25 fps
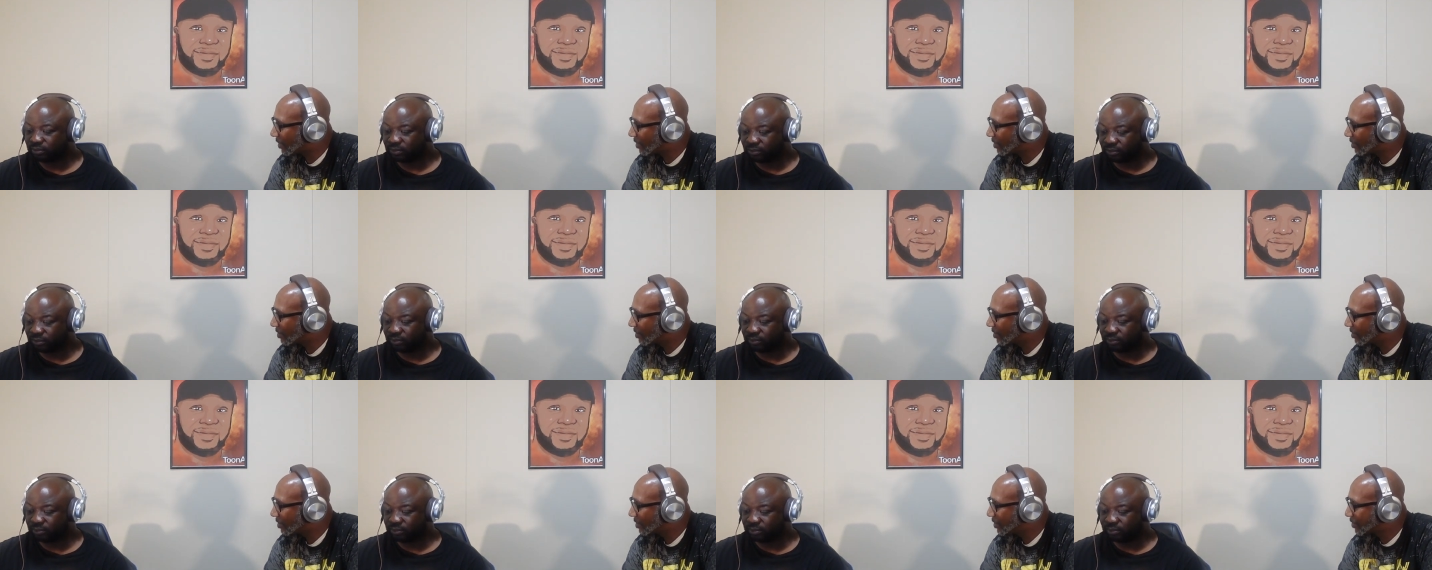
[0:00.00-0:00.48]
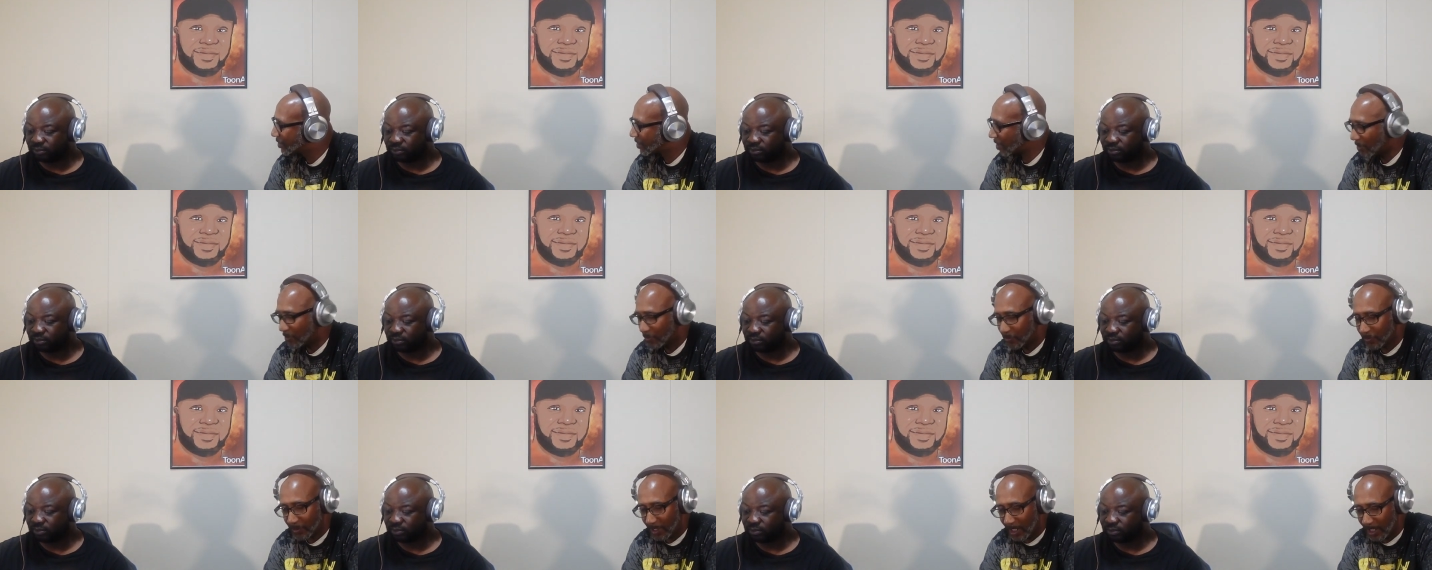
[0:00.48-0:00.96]
Speaker 1: Mm-hmm.
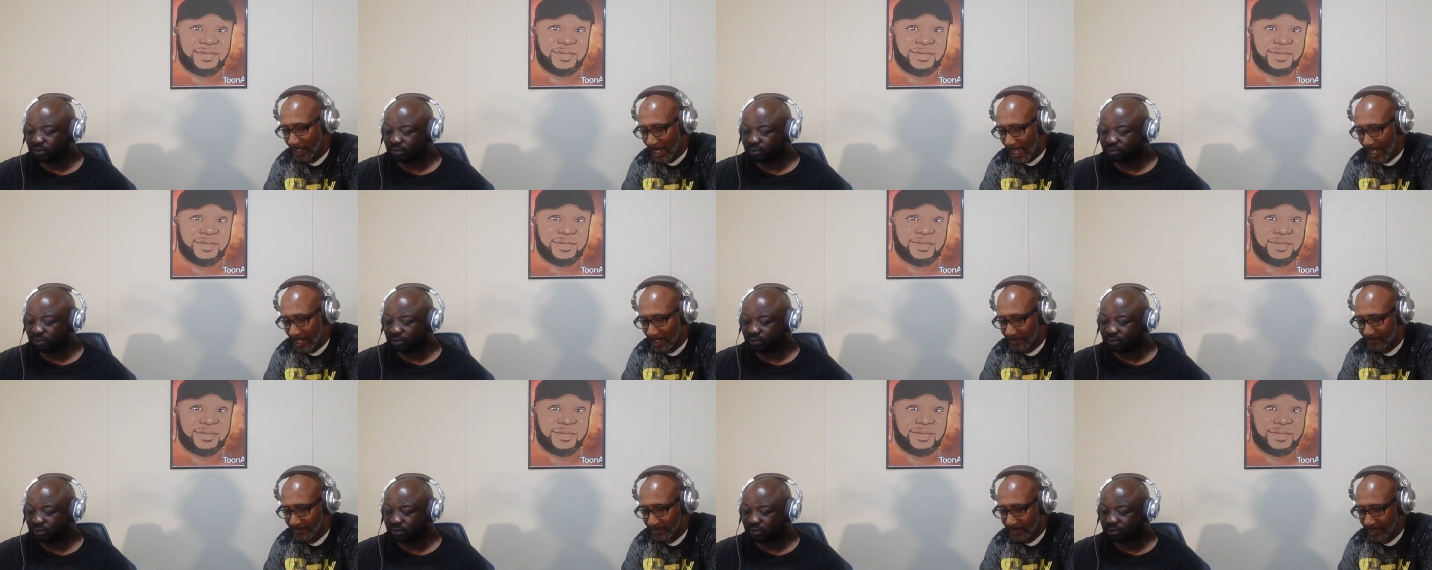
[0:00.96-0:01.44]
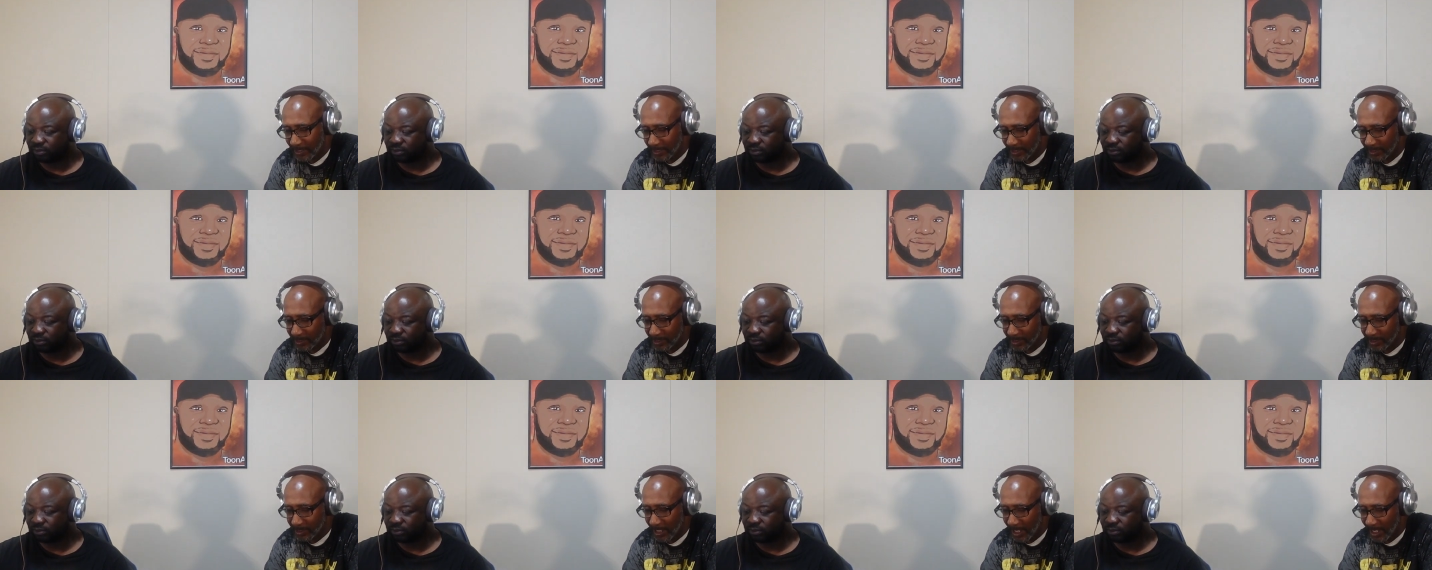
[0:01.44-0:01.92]
So a lot of it
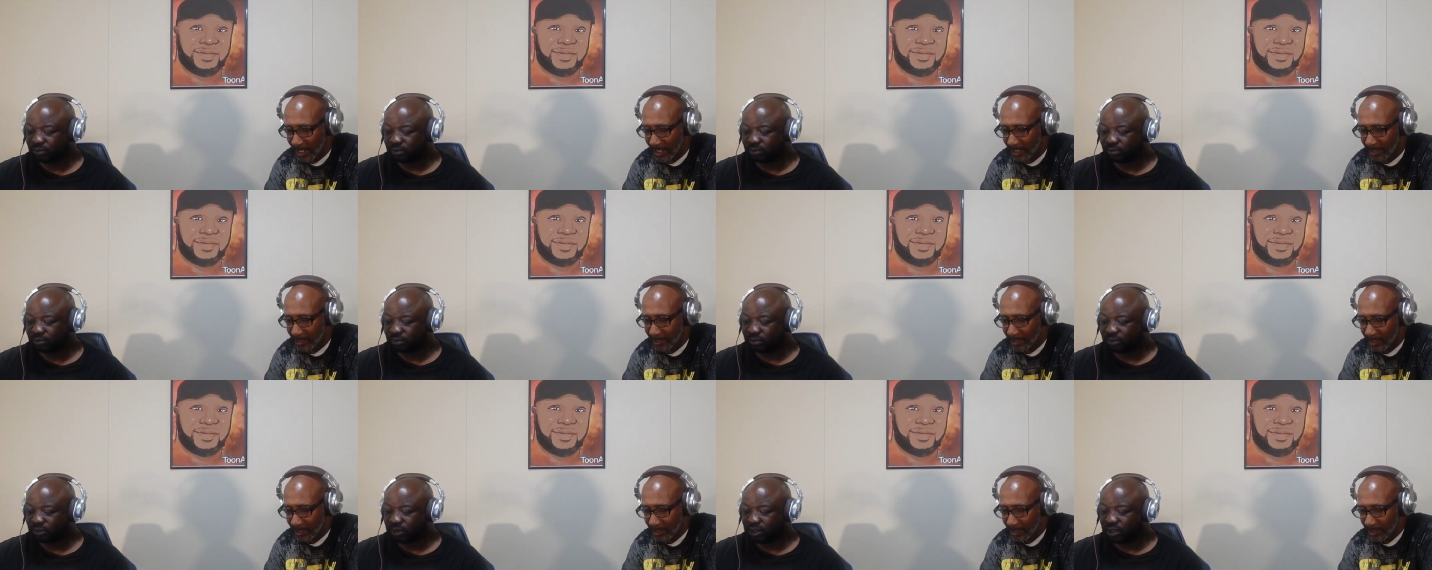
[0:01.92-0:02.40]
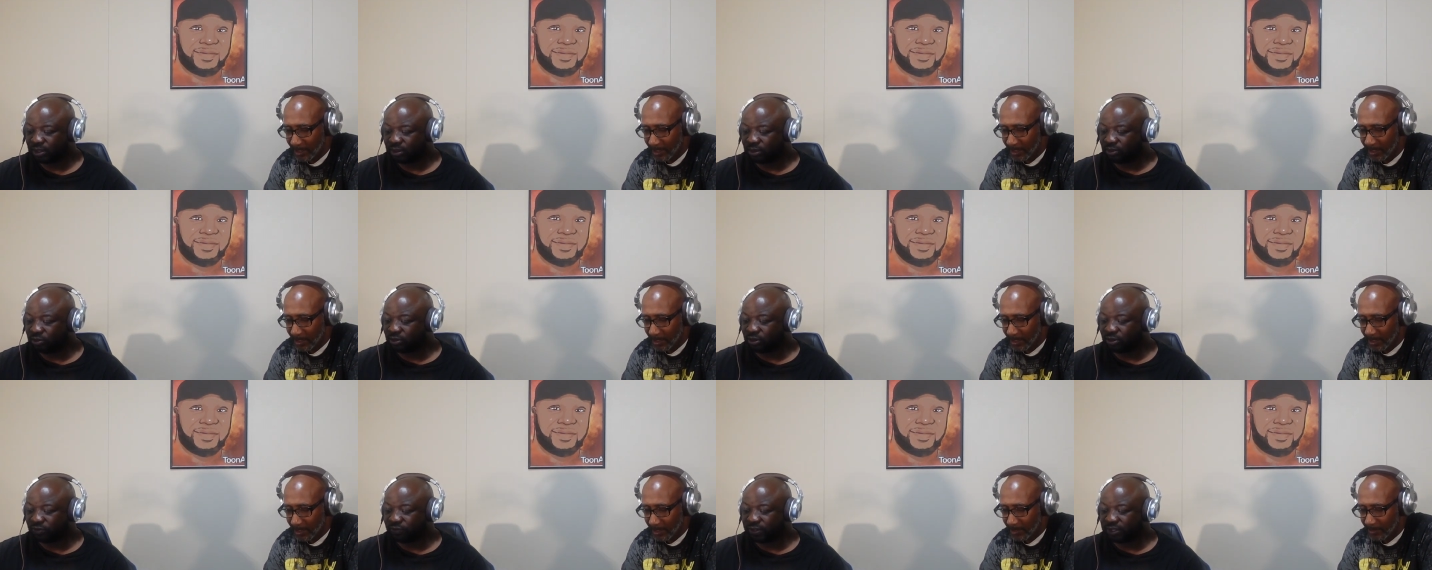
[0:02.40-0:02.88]
is that
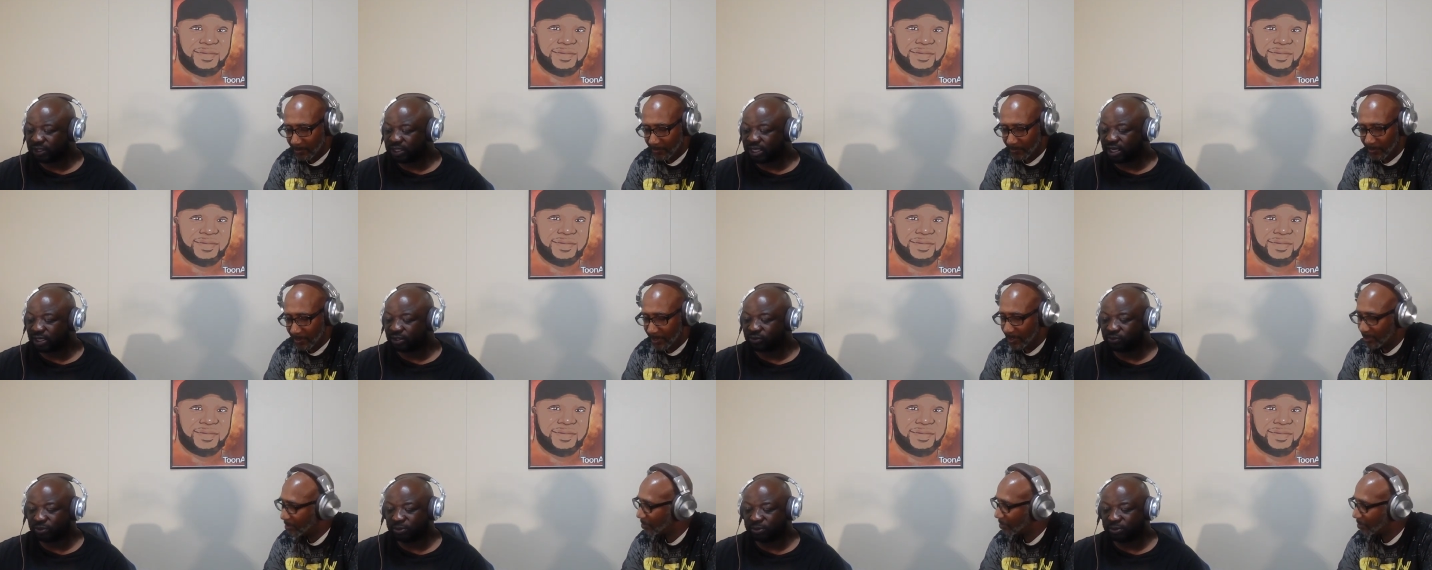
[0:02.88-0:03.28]
you're doing for tax